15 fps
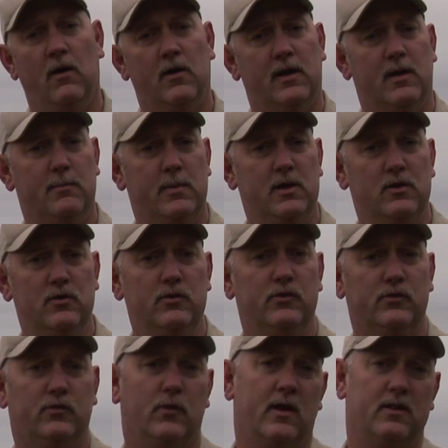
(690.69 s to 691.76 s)
can be
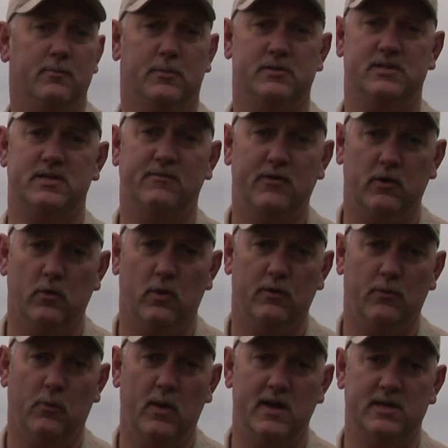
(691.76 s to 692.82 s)
used throughout the Pacific
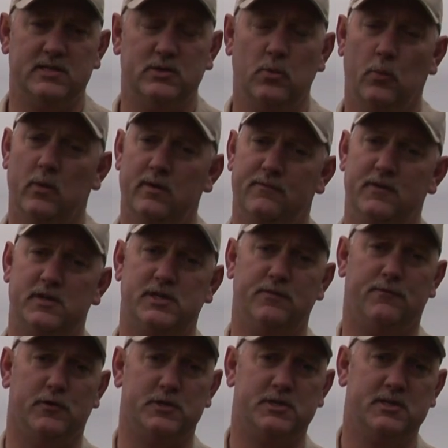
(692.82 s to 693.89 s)
Northwest when fishing
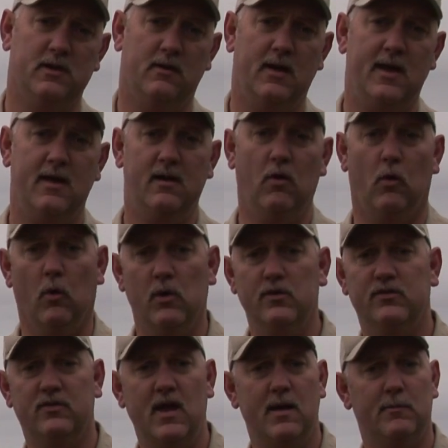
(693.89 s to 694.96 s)
for steelhead or
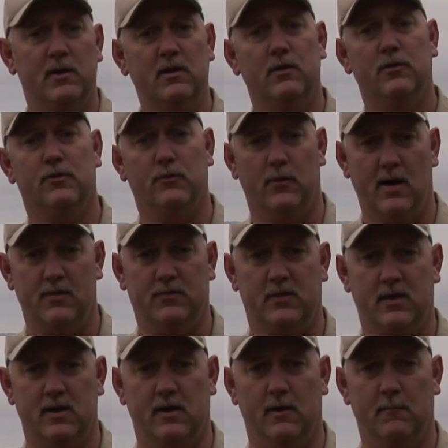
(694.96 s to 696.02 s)
salmon throughout the
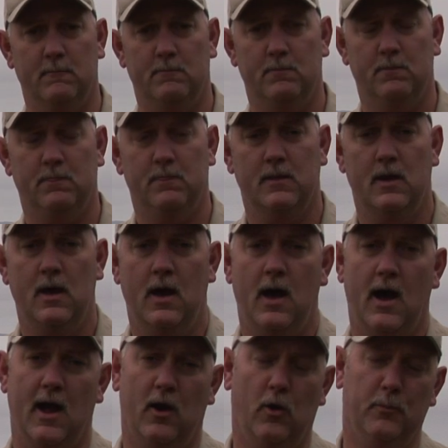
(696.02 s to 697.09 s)
year.
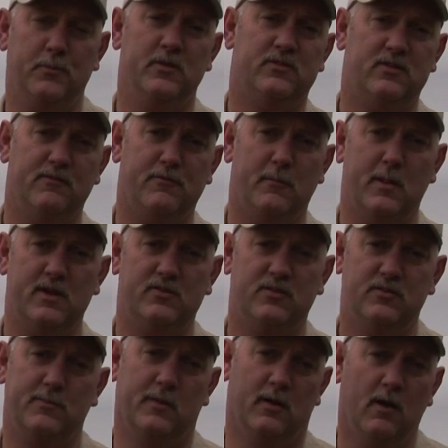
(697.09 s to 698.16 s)
I hope this
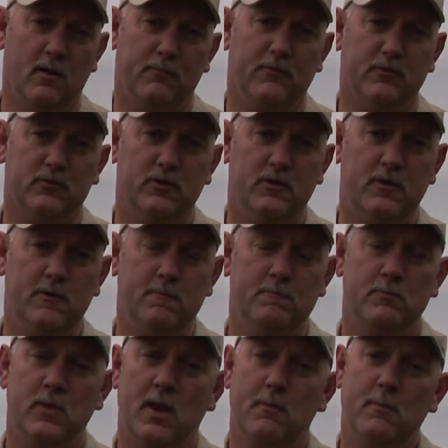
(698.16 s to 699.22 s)
information's been helpful to you,
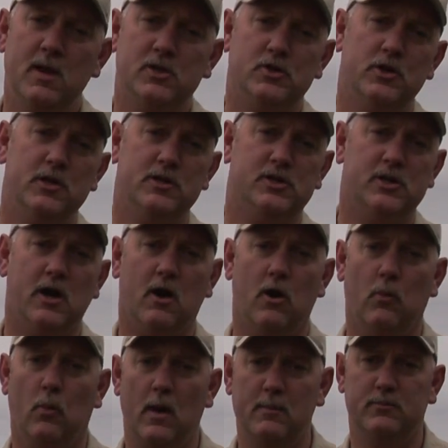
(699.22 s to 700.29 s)
and make sure you check
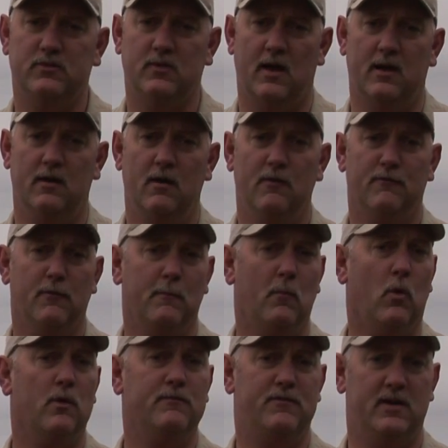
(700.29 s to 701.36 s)
our website for
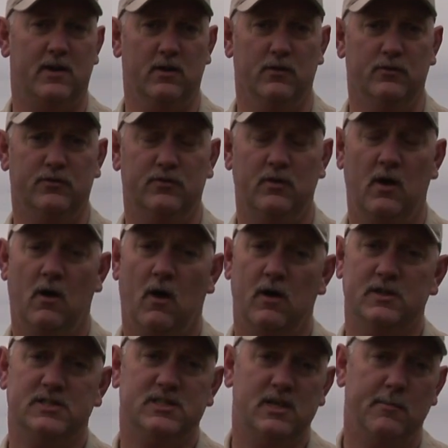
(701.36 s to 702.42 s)
more videos
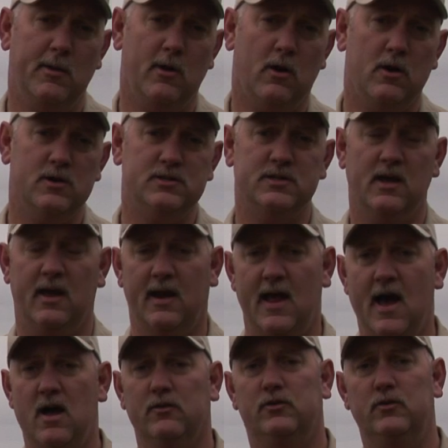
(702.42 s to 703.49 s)
on seminars and
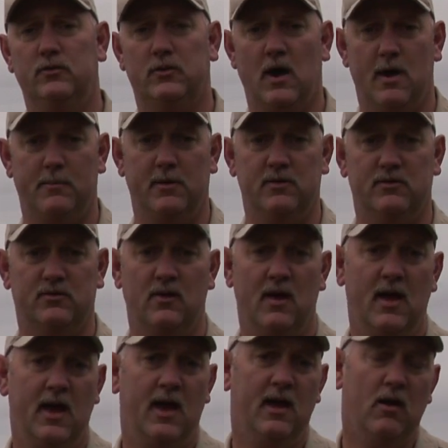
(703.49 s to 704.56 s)
how-to topics,
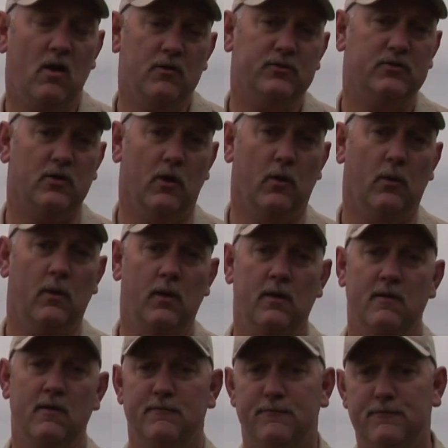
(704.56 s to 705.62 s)
and also
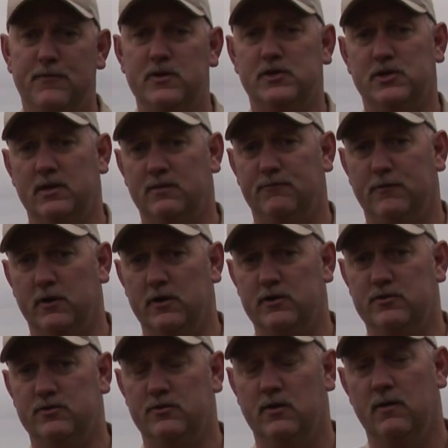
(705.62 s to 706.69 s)
fishing
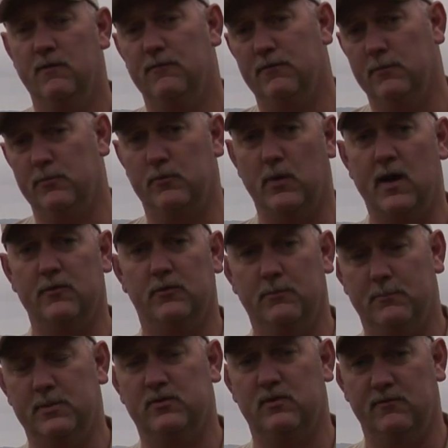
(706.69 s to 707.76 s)
footage from throughout the
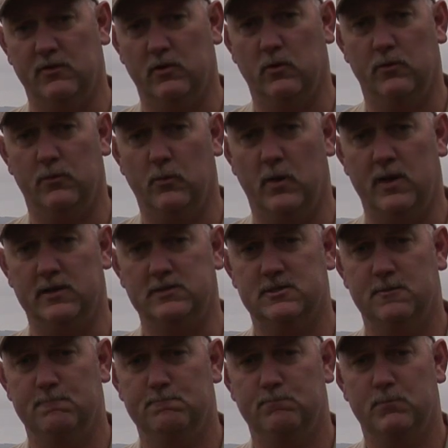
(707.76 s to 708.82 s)
Pacific
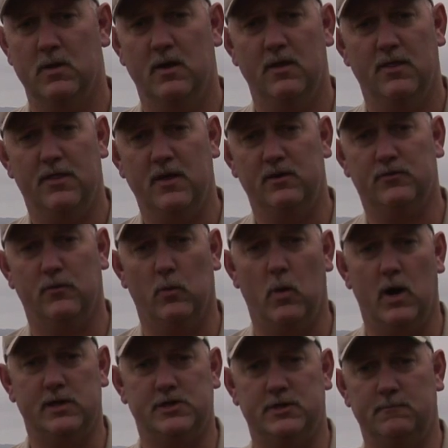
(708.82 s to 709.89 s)
Northwest. Thanks for
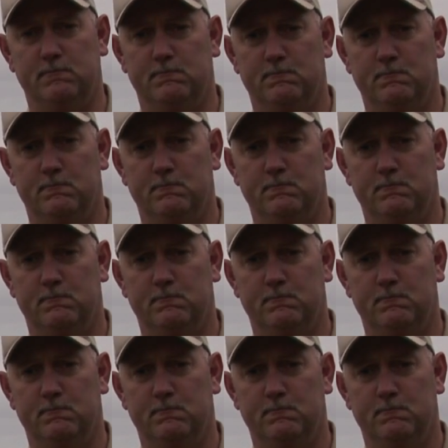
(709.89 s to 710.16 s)
watching.